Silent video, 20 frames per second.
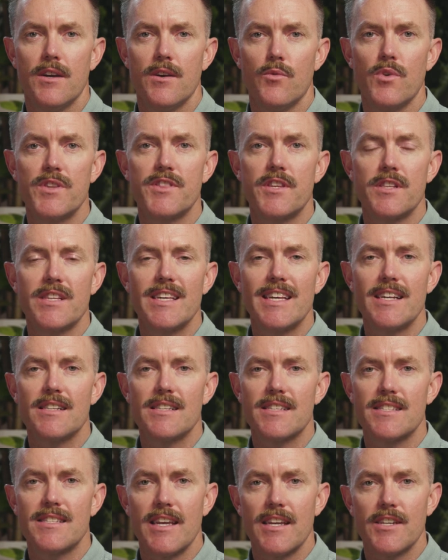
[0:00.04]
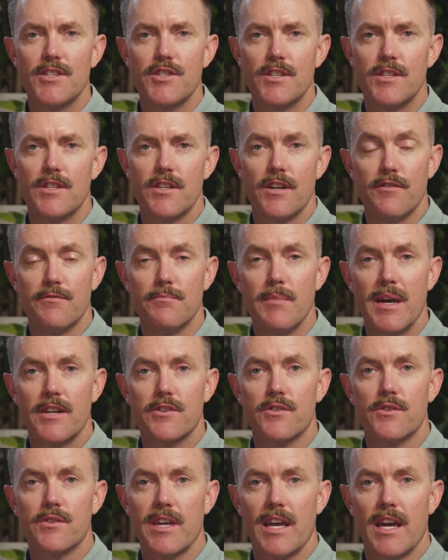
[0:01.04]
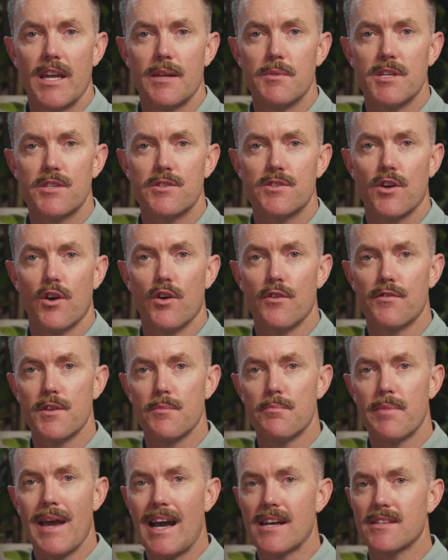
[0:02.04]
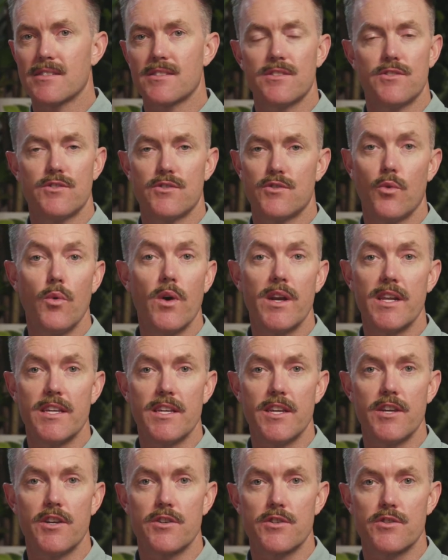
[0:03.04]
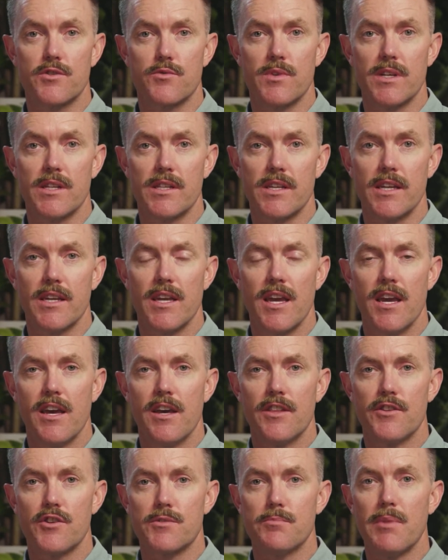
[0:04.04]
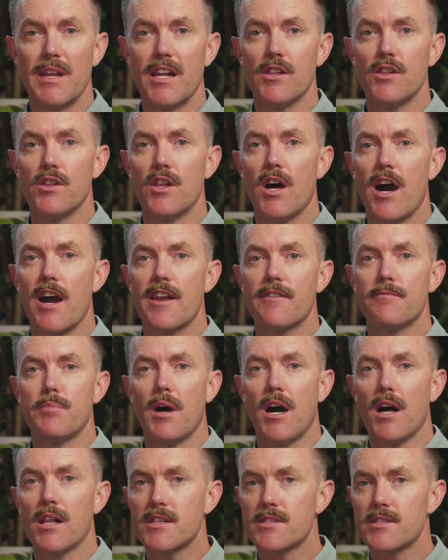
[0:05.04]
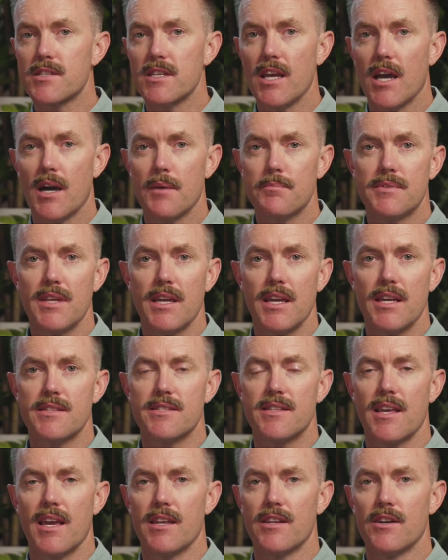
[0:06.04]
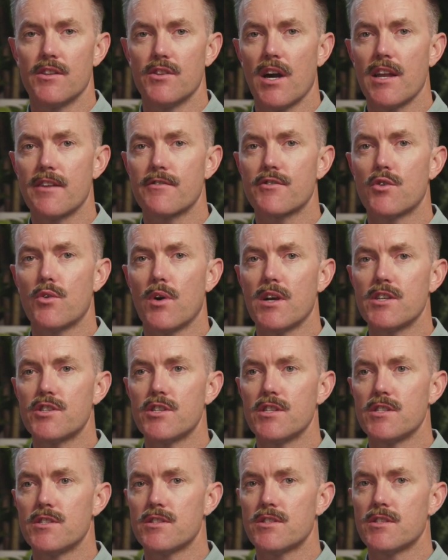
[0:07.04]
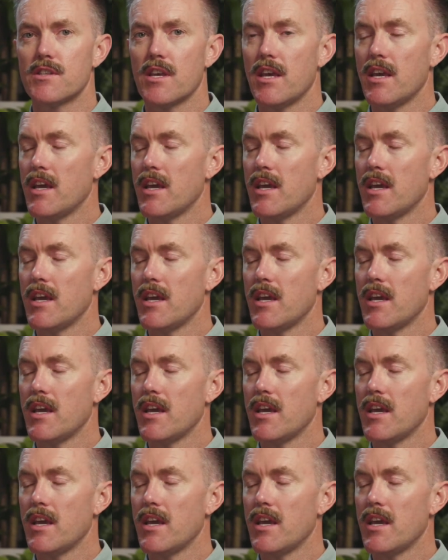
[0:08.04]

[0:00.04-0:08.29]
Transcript: With the legalization of medical cannabis over the past 20 years, really, there's been a lot of policy updates and a lot of questions